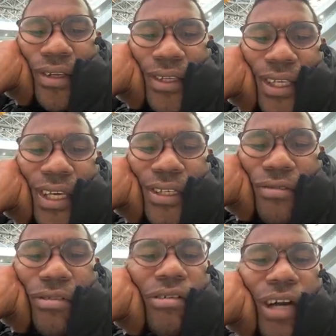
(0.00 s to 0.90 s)
Yes,
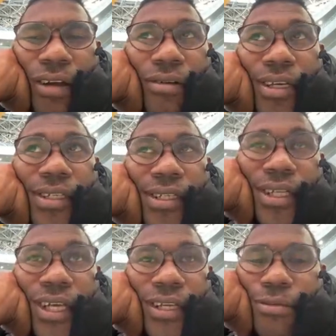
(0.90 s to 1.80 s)
Girl Curry is
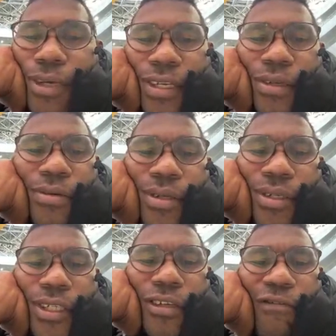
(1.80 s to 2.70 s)
nice, man. You
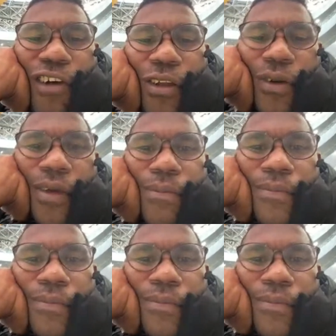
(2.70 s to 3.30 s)
need to follow him.